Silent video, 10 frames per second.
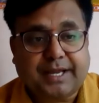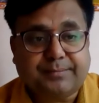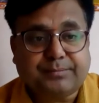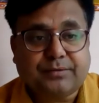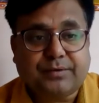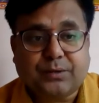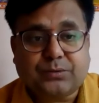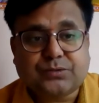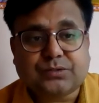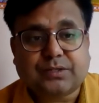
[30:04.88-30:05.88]
came the
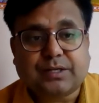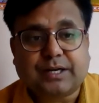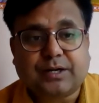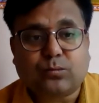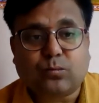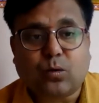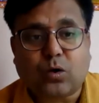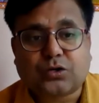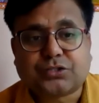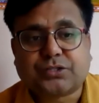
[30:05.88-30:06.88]
waves and
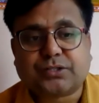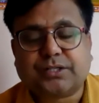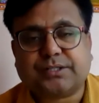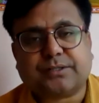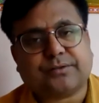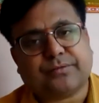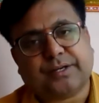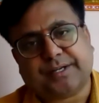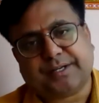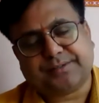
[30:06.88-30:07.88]
washed it away.